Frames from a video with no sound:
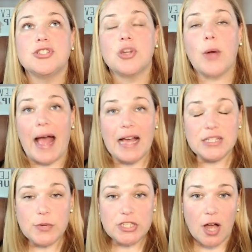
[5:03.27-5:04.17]
so,
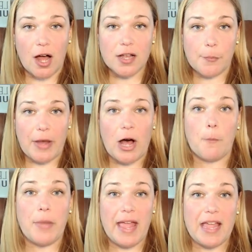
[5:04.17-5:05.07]
as we talk
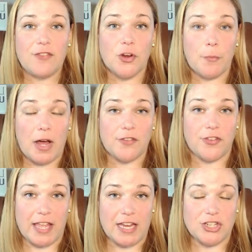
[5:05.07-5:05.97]
about behavior
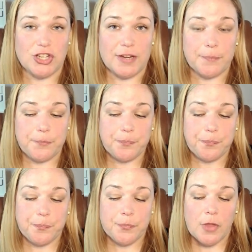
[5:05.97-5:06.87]
modification,
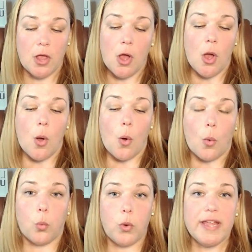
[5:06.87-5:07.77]

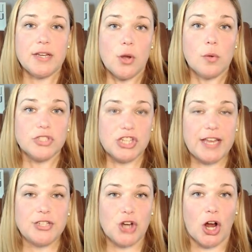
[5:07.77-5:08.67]
we don't
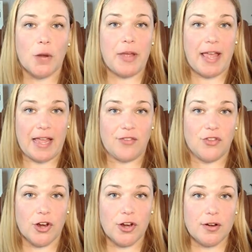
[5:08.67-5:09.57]
change our
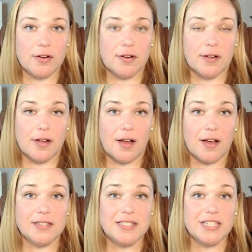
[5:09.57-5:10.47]
behavior
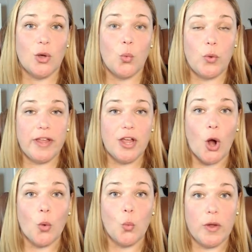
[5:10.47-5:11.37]
until we
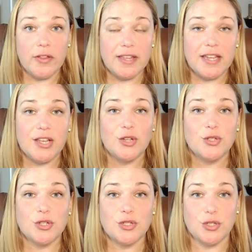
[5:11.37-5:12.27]
are willing
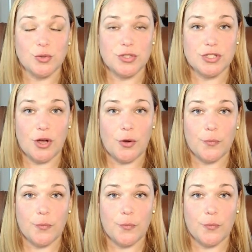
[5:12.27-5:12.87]
to do so.